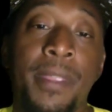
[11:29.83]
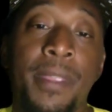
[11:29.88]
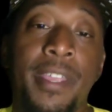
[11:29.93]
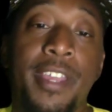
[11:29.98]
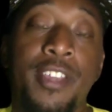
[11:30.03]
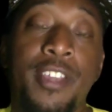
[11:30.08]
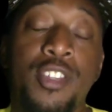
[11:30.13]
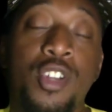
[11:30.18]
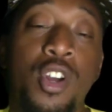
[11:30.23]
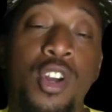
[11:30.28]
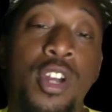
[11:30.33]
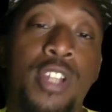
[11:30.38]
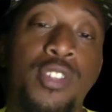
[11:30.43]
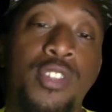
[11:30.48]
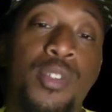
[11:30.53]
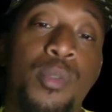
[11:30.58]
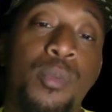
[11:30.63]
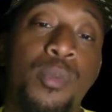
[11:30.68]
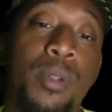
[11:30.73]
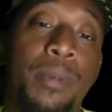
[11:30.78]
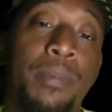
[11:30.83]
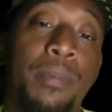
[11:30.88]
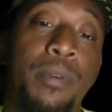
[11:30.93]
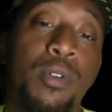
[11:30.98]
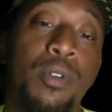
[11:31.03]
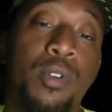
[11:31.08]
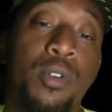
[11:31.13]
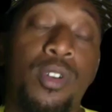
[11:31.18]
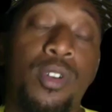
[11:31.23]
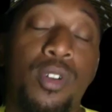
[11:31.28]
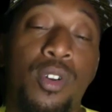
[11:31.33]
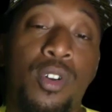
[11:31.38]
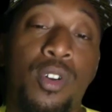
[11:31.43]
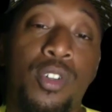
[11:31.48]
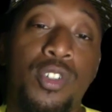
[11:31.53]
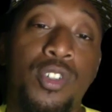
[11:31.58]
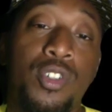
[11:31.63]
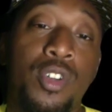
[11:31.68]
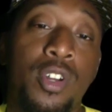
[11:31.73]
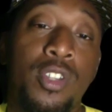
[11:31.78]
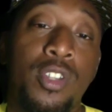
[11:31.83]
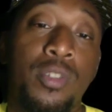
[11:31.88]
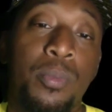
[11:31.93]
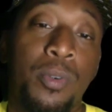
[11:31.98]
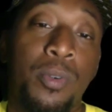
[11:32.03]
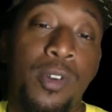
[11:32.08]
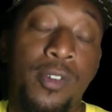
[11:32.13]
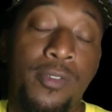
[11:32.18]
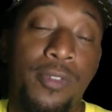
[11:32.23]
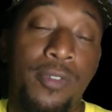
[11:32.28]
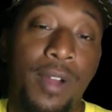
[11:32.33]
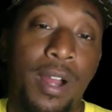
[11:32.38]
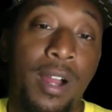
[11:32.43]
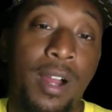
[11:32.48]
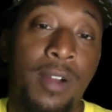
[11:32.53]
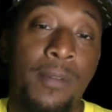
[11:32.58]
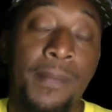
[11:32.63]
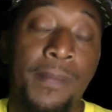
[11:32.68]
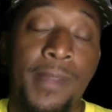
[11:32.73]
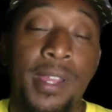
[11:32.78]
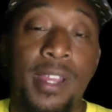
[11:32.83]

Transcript: is going to report on John's profile.